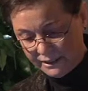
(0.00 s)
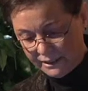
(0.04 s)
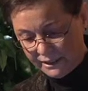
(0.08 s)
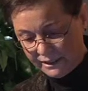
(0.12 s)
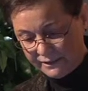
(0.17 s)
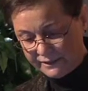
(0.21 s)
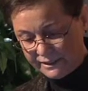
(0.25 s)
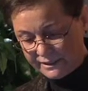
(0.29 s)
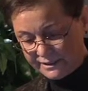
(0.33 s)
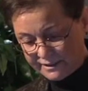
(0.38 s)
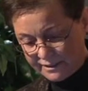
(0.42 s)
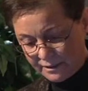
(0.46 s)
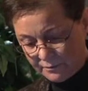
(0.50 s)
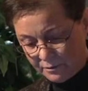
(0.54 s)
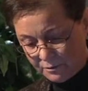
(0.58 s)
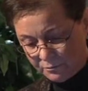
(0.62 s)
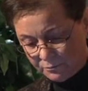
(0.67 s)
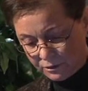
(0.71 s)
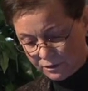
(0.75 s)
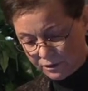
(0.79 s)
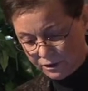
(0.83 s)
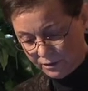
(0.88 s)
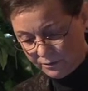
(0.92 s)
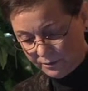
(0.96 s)
and that someone
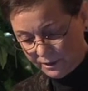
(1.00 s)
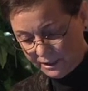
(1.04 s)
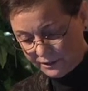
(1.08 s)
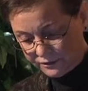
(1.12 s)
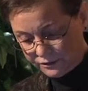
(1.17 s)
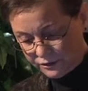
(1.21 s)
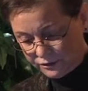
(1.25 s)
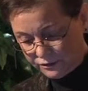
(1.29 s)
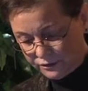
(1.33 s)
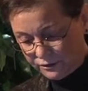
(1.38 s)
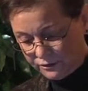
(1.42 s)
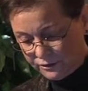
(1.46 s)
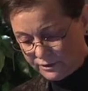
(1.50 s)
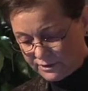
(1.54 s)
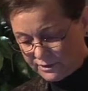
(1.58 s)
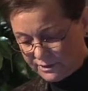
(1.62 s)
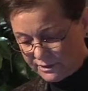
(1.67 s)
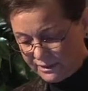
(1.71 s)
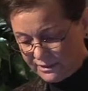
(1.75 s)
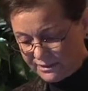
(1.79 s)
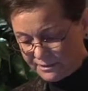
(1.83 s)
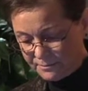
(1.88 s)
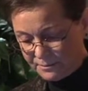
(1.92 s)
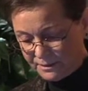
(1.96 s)
will go out to do the
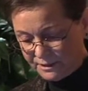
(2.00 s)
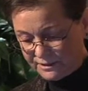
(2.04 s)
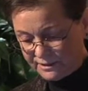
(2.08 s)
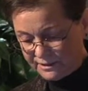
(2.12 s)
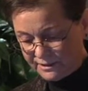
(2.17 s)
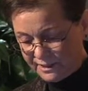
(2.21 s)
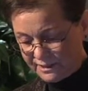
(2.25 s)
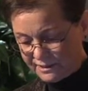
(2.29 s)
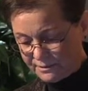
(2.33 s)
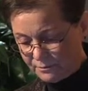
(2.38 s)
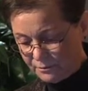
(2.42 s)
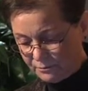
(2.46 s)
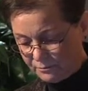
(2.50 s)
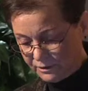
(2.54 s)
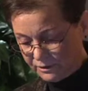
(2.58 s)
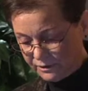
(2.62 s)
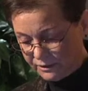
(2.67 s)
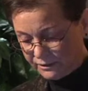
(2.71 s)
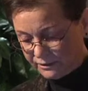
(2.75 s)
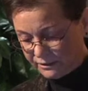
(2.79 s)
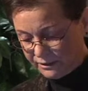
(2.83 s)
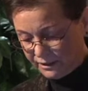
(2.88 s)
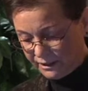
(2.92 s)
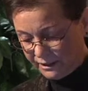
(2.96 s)
CSP assessment with
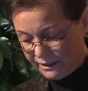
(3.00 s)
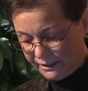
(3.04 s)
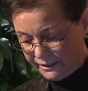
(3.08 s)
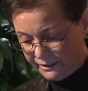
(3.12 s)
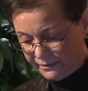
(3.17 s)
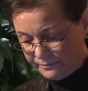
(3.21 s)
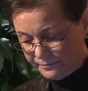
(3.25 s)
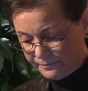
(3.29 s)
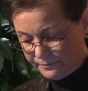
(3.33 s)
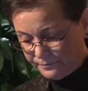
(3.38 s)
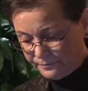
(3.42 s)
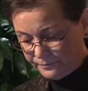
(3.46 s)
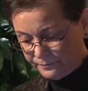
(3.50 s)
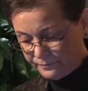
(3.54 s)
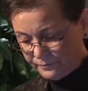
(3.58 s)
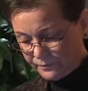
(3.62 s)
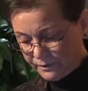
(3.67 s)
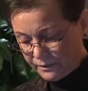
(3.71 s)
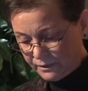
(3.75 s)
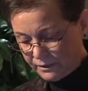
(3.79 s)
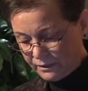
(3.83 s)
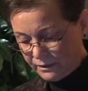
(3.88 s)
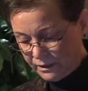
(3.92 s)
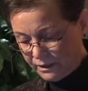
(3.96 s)
the client.
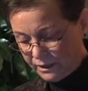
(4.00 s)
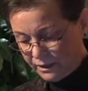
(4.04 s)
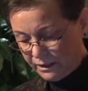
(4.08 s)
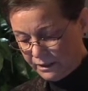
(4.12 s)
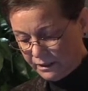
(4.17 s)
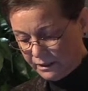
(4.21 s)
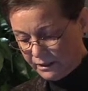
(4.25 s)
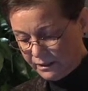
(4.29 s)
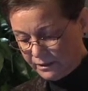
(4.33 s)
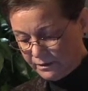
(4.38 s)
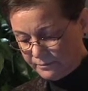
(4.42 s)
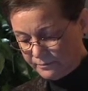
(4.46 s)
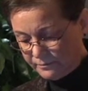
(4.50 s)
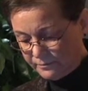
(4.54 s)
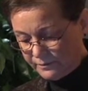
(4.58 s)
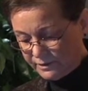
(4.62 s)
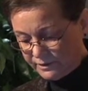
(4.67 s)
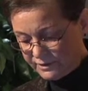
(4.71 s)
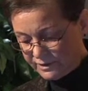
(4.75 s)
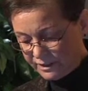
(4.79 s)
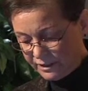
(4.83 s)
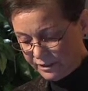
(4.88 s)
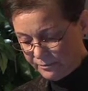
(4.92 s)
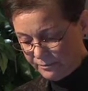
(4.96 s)

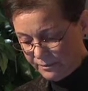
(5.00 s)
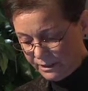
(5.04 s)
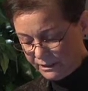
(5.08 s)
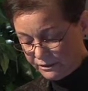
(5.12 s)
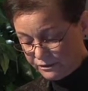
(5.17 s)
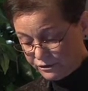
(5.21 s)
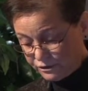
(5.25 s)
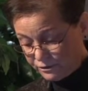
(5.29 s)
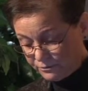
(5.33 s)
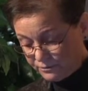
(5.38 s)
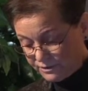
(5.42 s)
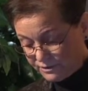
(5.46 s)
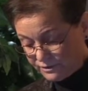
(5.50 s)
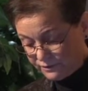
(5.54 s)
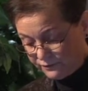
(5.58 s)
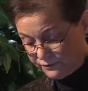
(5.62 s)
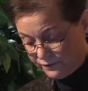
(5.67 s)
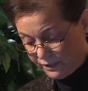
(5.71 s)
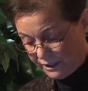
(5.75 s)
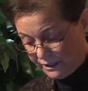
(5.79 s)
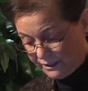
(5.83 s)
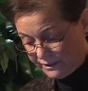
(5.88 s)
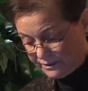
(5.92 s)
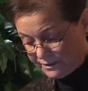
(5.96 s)
This care manager was
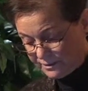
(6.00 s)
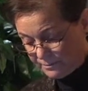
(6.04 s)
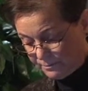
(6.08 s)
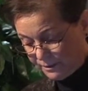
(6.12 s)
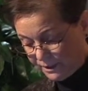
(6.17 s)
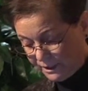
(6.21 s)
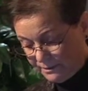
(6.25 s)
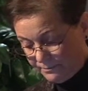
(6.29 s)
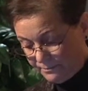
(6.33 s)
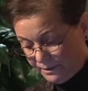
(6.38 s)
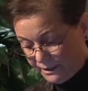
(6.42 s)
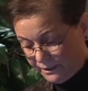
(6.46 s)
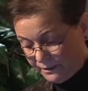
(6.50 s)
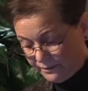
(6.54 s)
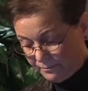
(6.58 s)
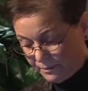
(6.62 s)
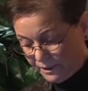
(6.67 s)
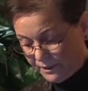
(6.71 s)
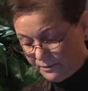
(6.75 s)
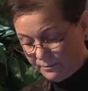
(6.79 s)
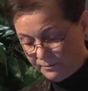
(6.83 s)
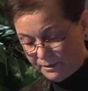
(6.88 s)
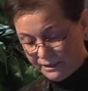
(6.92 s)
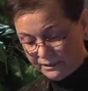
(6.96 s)
advised by
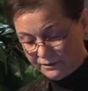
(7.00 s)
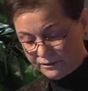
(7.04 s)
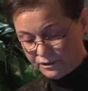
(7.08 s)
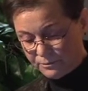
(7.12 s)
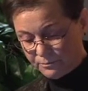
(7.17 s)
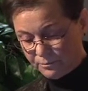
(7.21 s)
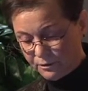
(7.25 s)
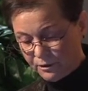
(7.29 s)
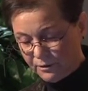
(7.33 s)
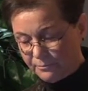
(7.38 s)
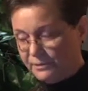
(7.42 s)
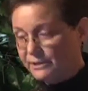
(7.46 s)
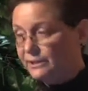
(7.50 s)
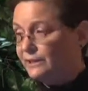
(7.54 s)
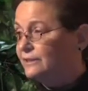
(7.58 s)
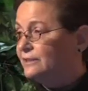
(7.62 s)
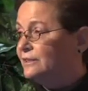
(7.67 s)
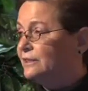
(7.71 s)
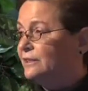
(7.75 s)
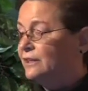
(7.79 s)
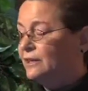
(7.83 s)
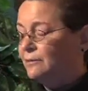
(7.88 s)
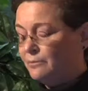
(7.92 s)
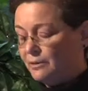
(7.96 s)
the mail-in department at
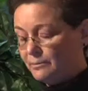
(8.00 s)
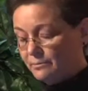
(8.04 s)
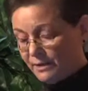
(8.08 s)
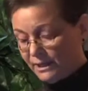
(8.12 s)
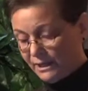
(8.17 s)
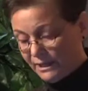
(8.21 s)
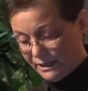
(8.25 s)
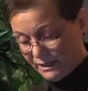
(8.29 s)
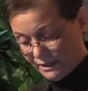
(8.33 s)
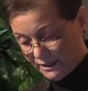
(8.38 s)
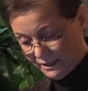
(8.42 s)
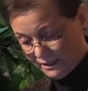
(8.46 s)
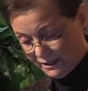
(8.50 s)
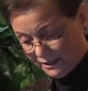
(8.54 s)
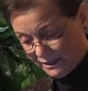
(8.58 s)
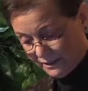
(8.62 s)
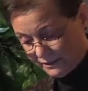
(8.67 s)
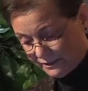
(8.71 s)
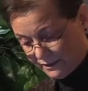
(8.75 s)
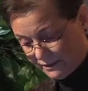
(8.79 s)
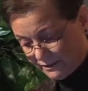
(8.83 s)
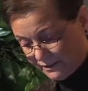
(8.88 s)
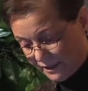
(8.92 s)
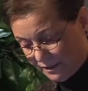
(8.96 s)
DMMA
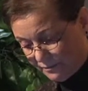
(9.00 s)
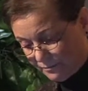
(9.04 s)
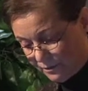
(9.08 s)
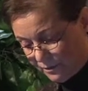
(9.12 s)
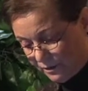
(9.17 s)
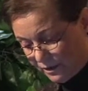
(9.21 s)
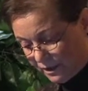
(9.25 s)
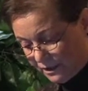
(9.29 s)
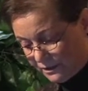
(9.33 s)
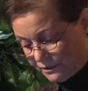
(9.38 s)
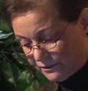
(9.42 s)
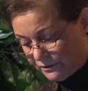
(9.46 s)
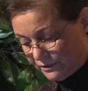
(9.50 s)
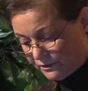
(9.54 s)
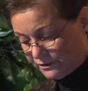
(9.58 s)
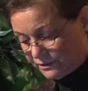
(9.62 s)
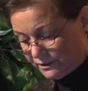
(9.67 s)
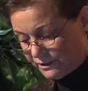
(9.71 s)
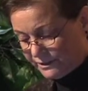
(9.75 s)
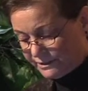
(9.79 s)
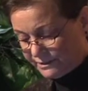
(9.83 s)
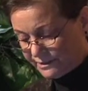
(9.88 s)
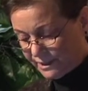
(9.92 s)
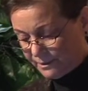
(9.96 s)
that they will honor the
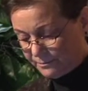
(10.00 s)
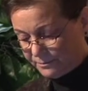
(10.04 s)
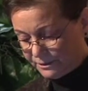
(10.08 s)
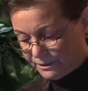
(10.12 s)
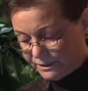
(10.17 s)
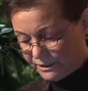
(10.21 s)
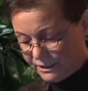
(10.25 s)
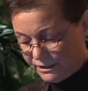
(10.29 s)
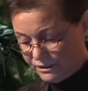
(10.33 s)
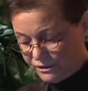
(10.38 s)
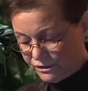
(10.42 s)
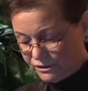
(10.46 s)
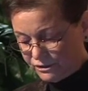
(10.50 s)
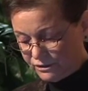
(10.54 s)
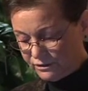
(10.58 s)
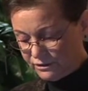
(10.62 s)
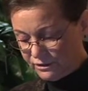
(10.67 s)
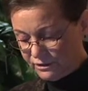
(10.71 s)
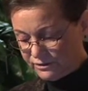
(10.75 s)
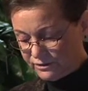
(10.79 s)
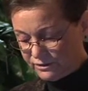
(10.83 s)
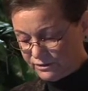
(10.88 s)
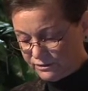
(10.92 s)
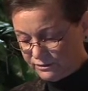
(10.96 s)
client's application
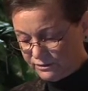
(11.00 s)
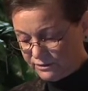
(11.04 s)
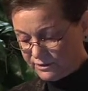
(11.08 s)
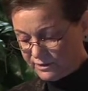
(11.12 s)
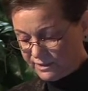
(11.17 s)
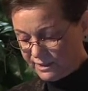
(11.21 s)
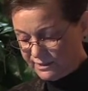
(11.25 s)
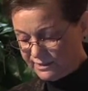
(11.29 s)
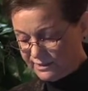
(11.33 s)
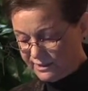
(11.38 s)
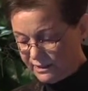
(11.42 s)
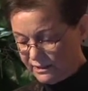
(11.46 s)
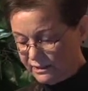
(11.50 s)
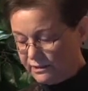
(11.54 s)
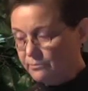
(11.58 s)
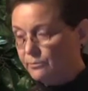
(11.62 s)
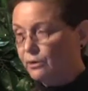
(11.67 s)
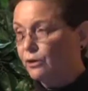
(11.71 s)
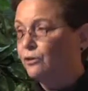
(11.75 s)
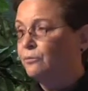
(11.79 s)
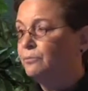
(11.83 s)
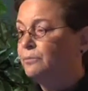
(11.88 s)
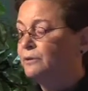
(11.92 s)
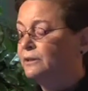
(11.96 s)
as soon as they see him
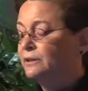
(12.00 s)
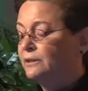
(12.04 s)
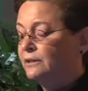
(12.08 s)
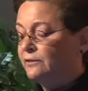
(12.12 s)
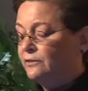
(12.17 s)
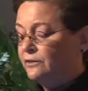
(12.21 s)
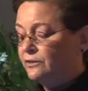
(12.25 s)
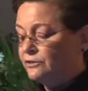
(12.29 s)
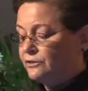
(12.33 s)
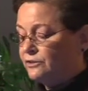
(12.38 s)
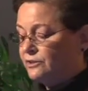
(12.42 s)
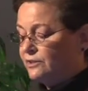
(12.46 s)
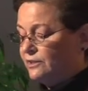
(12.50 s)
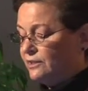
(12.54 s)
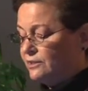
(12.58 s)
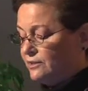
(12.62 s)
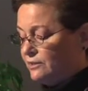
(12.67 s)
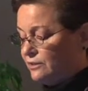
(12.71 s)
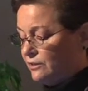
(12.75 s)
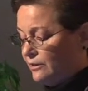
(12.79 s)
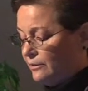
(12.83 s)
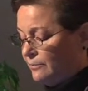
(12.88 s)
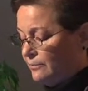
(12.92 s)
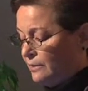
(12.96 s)
open in their
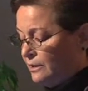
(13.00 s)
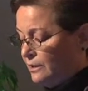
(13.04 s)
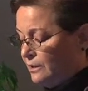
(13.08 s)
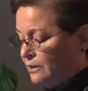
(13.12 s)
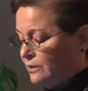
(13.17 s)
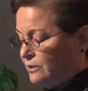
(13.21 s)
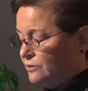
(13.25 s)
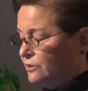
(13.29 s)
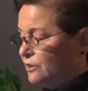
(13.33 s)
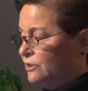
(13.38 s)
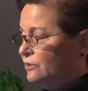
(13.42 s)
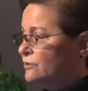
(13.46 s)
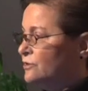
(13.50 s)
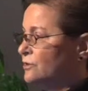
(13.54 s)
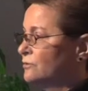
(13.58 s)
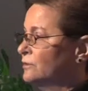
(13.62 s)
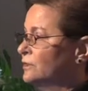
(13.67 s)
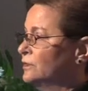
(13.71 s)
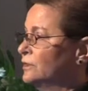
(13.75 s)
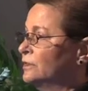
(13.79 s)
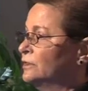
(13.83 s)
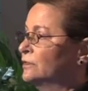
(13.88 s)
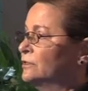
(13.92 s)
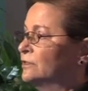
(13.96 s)
system. So here's a
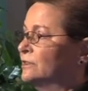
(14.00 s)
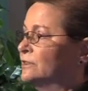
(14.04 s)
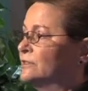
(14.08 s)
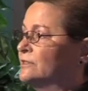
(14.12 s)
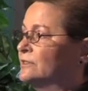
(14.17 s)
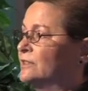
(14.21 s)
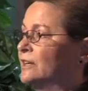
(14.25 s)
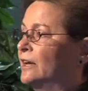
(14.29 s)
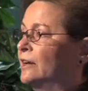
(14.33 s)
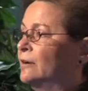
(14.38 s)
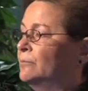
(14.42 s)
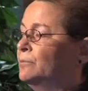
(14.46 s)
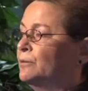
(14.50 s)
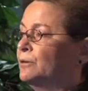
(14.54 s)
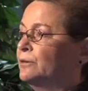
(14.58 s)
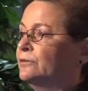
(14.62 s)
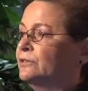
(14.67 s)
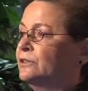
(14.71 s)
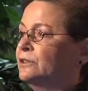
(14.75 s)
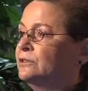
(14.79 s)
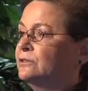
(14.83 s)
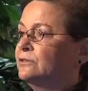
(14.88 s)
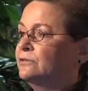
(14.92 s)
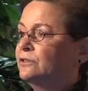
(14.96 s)
really good example of
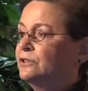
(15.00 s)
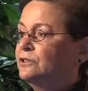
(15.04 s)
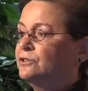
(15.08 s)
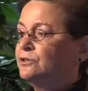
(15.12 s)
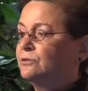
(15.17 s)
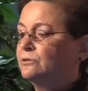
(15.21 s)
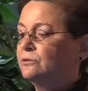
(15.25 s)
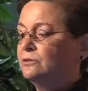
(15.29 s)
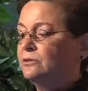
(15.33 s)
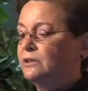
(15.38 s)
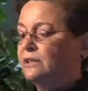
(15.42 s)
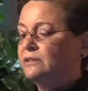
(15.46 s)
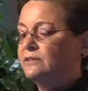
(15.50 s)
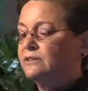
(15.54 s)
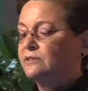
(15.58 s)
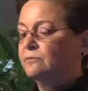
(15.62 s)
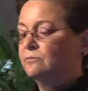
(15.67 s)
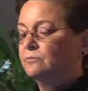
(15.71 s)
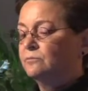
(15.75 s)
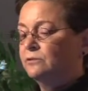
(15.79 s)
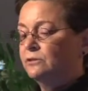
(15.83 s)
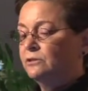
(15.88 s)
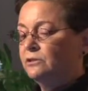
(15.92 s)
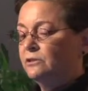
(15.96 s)
an individual who had
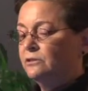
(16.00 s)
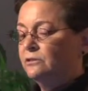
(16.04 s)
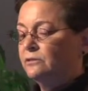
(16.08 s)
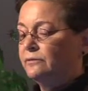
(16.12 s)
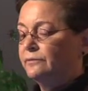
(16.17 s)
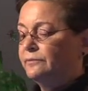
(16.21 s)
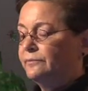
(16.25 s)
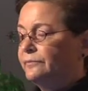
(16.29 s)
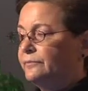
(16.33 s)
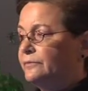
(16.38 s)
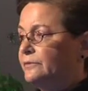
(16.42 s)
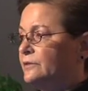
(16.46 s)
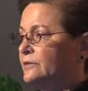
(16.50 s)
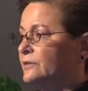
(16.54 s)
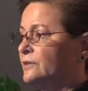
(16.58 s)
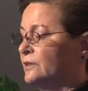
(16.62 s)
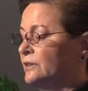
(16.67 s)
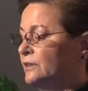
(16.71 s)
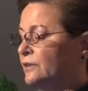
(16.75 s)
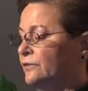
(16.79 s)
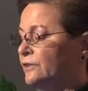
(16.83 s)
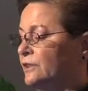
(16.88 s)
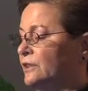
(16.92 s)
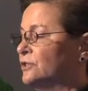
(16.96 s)
some real
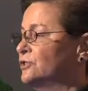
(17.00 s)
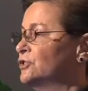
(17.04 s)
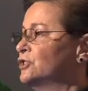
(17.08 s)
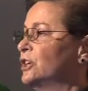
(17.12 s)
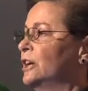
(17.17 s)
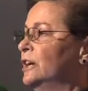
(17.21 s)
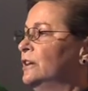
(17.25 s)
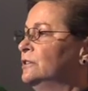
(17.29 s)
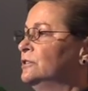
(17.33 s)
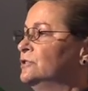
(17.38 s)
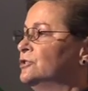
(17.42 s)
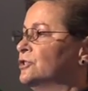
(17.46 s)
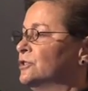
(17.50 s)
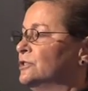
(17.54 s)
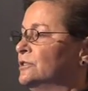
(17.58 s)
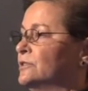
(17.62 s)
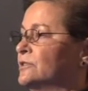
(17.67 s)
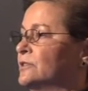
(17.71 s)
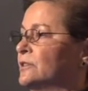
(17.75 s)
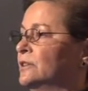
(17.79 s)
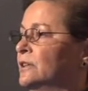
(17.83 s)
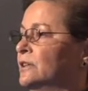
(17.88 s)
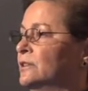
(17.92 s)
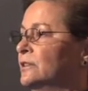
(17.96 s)
significant
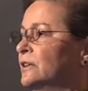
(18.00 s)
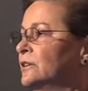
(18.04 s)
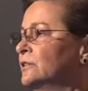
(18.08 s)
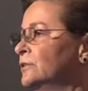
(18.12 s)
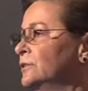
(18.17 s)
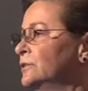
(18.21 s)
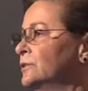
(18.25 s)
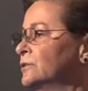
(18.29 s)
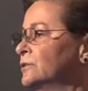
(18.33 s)
challenges. Not only